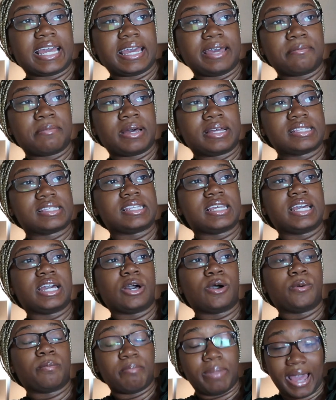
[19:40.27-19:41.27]
in
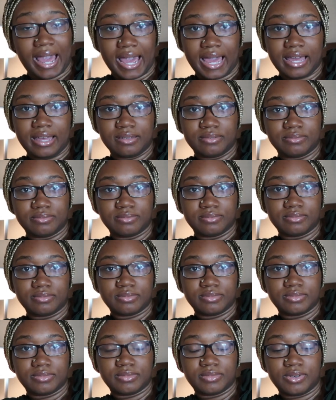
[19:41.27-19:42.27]
Montego Bay,
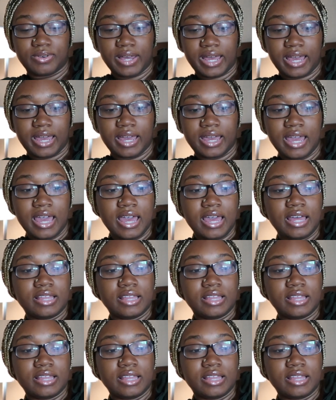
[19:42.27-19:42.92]
okay?